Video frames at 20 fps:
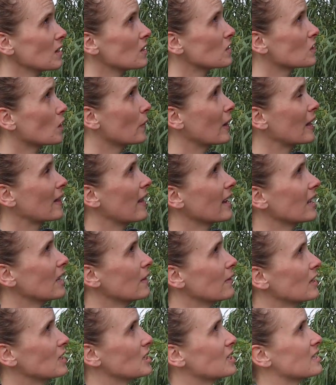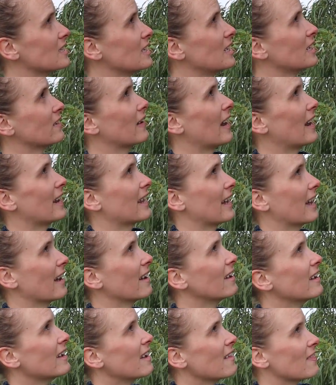So we're lucky where she's sitting right
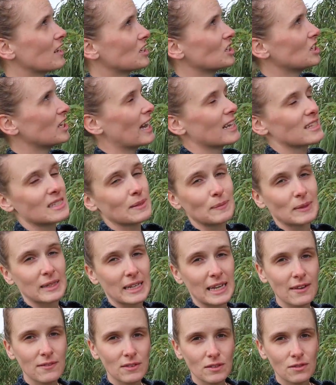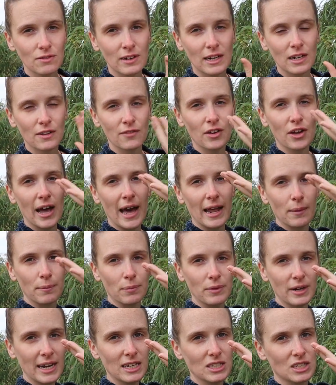now that she has some leaves in front of her and a
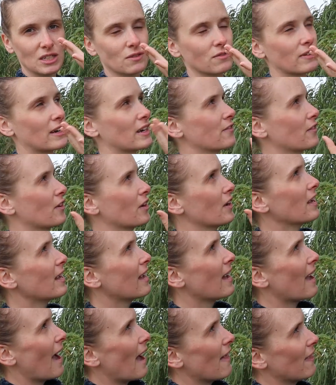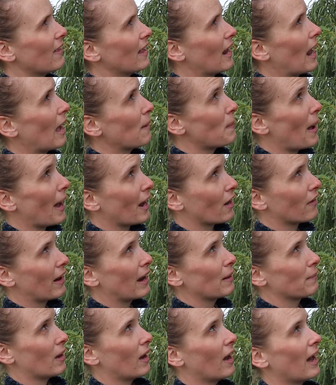branch in front of her and then a
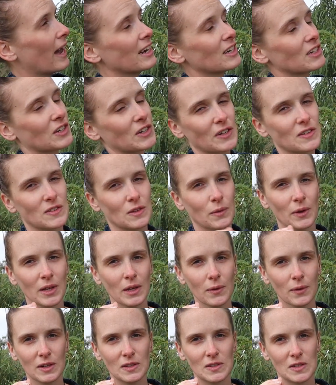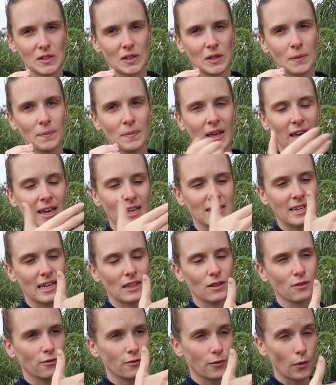background behind her. So what you want to do is
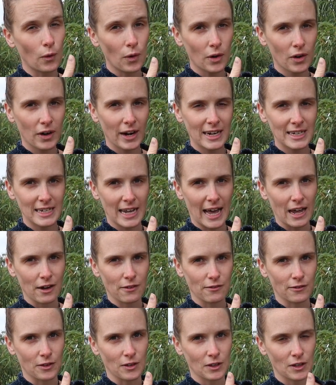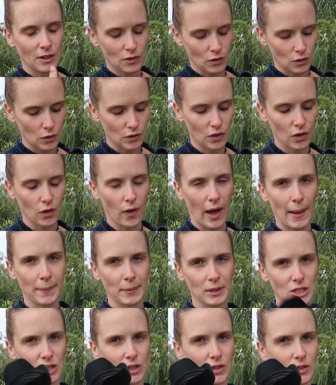get the foreground out of focus using your
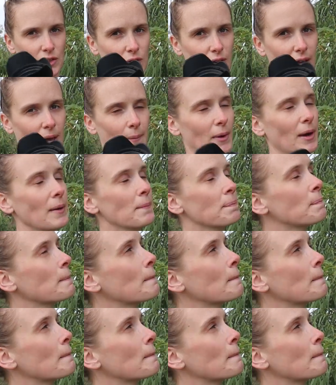aperture on your camera.